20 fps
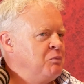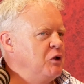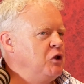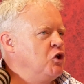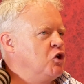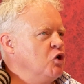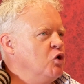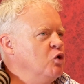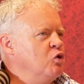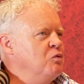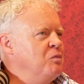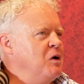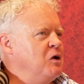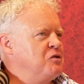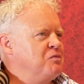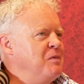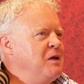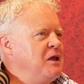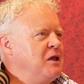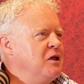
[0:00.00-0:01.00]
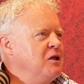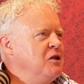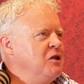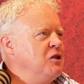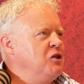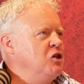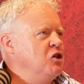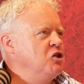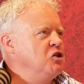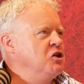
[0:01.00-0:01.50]
But you could almost make your
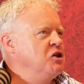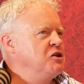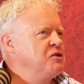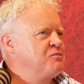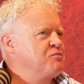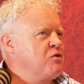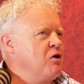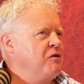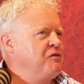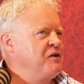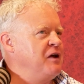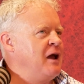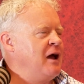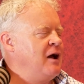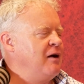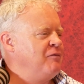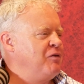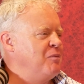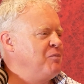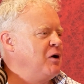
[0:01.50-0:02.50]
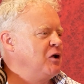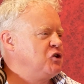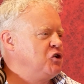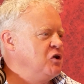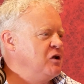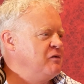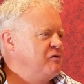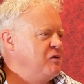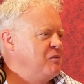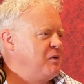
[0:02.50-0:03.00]
year's profit out of the
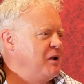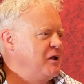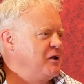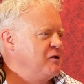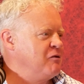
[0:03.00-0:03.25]
budget if you played it